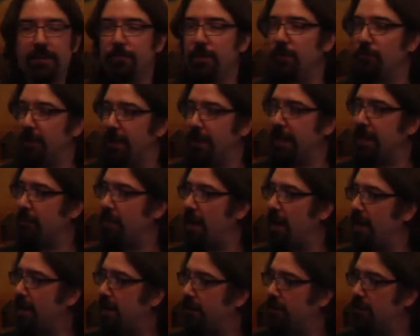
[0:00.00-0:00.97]
that we really
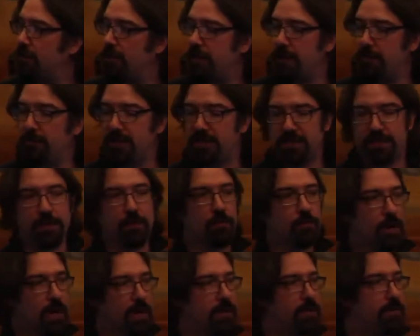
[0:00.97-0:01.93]
ran into, and we
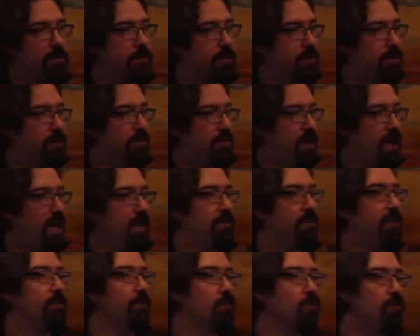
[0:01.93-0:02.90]
still run into to this day,
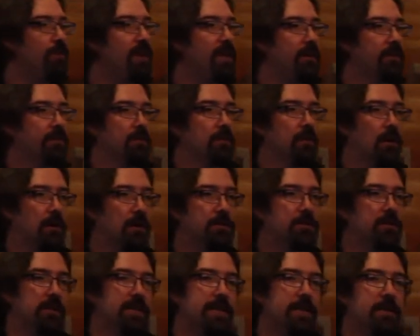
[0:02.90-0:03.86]
is that Ruby is
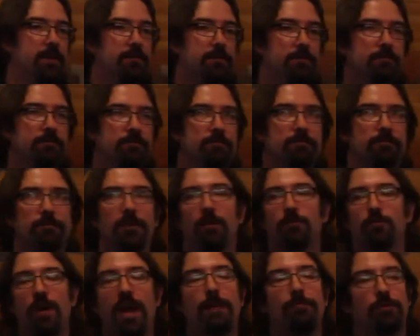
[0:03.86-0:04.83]
largely
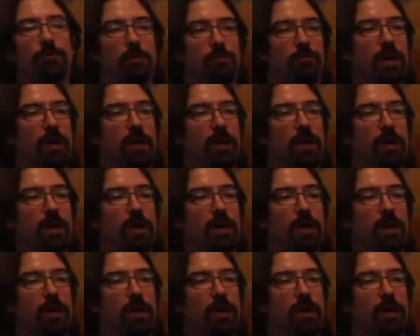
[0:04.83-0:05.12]
a wrapper